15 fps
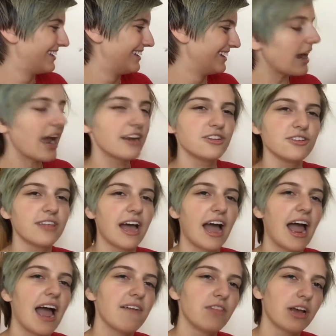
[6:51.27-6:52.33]
I do that.
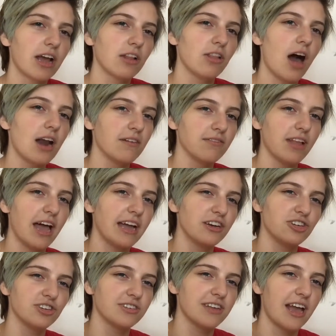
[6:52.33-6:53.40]
I have like a lot of like
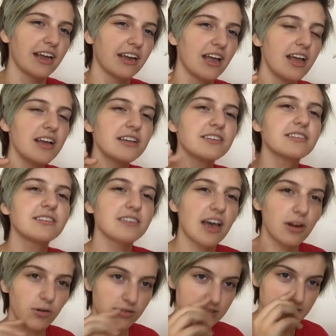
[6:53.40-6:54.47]
just like
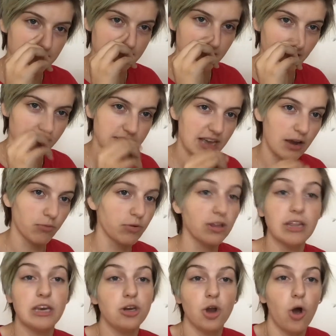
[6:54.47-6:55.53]
subtle details that
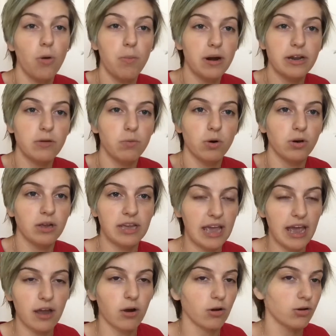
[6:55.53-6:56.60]
really nobody will
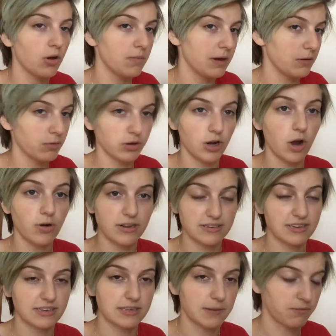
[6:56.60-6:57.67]
get or nobody will
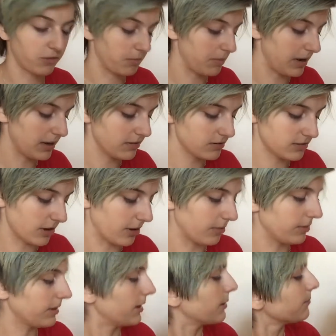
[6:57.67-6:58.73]
notice except for me. So
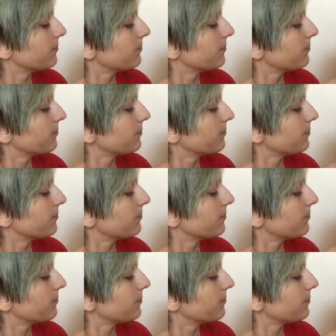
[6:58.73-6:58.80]
yeah.